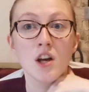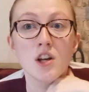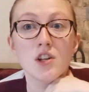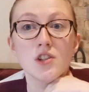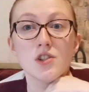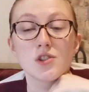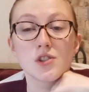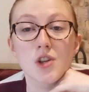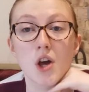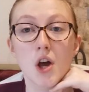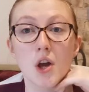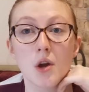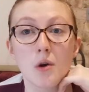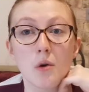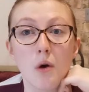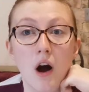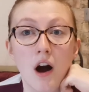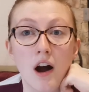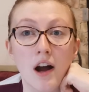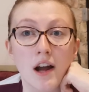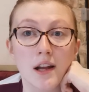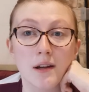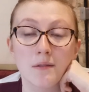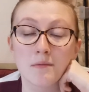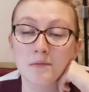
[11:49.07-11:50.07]
So
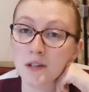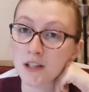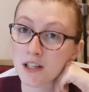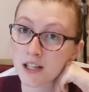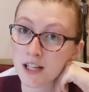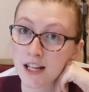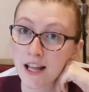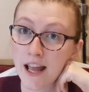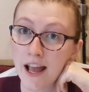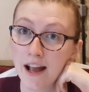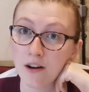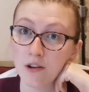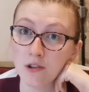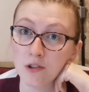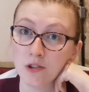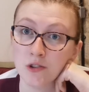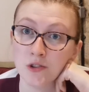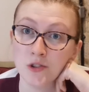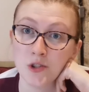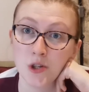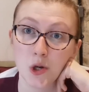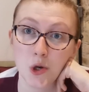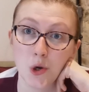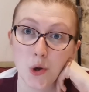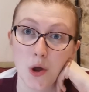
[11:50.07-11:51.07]
I am going to get on
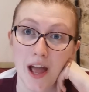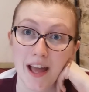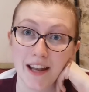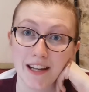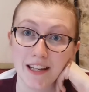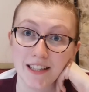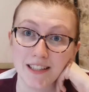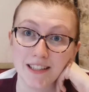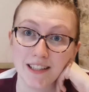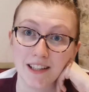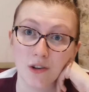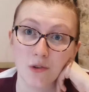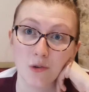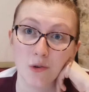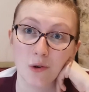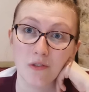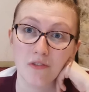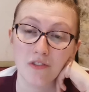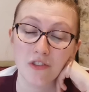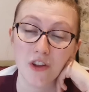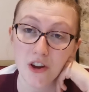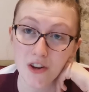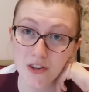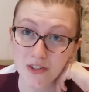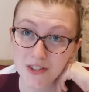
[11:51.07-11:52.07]
to editing all
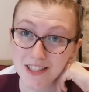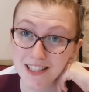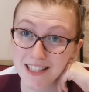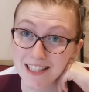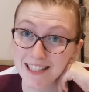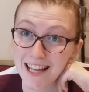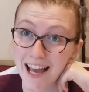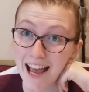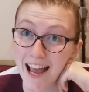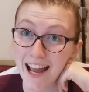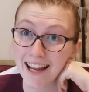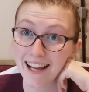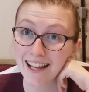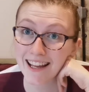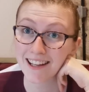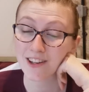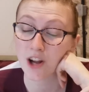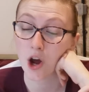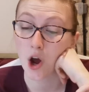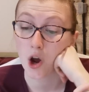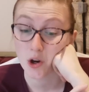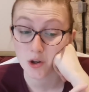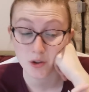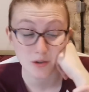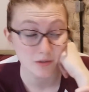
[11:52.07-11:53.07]
of those today and
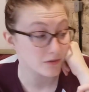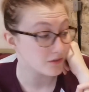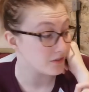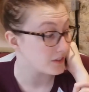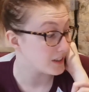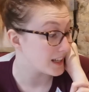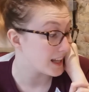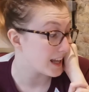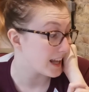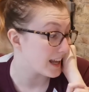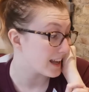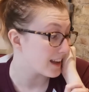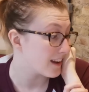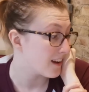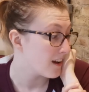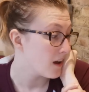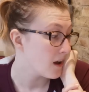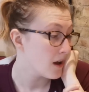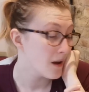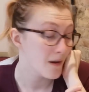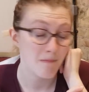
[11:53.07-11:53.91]
hopefully